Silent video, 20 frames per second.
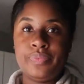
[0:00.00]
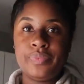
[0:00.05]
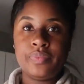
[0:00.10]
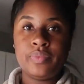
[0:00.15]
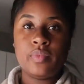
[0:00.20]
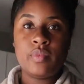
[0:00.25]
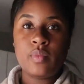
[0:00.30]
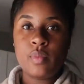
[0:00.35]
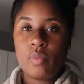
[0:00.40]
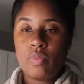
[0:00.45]

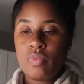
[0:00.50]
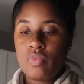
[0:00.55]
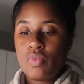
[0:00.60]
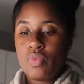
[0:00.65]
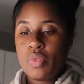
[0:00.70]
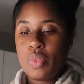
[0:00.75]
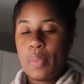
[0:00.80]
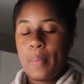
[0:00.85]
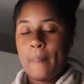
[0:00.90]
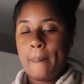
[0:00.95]

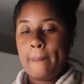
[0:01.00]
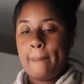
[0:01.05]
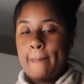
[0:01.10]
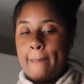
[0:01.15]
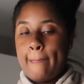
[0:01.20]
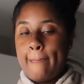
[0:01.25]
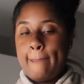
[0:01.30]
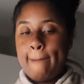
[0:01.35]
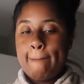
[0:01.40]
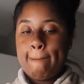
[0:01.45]

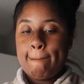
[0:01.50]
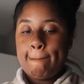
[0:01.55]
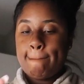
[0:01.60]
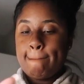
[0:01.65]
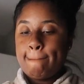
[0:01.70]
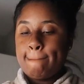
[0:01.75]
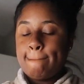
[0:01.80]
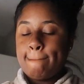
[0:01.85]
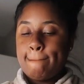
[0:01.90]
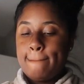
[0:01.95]

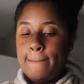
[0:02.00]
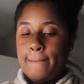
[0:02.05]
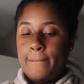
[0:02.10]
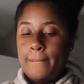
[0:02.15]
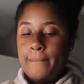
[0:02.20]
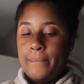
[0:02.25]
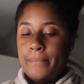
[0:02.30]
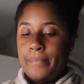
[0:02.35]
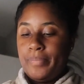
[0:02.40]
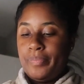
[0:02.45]

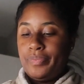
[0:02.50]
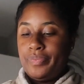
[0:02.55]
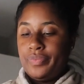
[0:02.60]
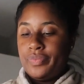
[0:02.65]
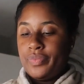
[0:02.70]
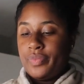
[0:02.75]
[no speech]